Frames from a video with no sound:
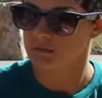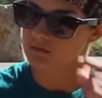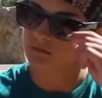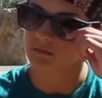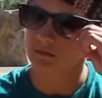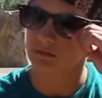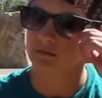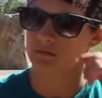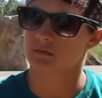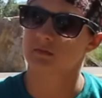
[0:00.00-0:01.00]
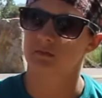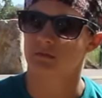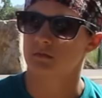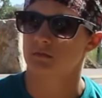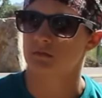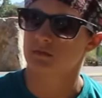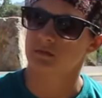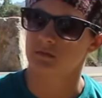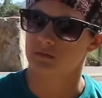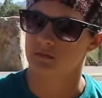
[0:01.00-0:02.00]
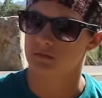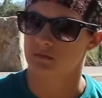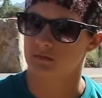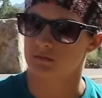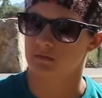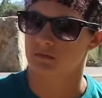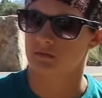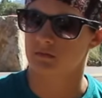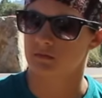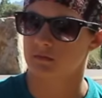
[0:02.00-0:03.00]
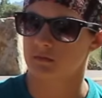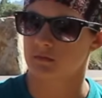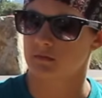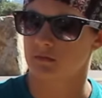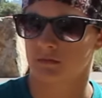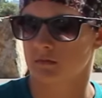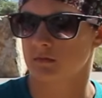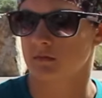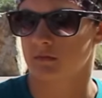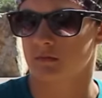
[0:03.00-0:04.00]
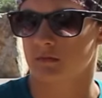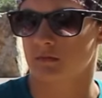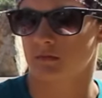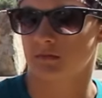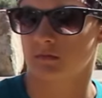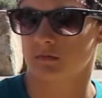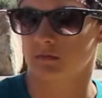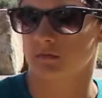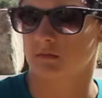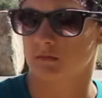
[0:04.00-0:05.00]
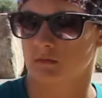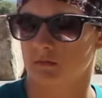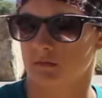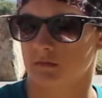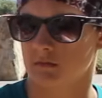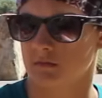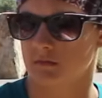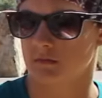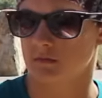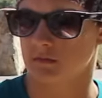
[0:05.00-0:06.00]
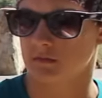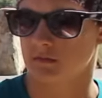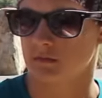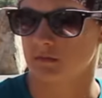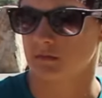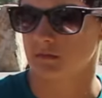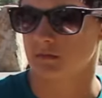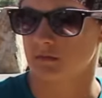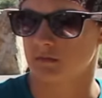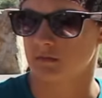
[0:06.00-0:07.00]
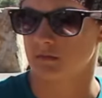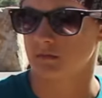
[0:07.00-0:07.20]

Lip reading: This person isn't speaking.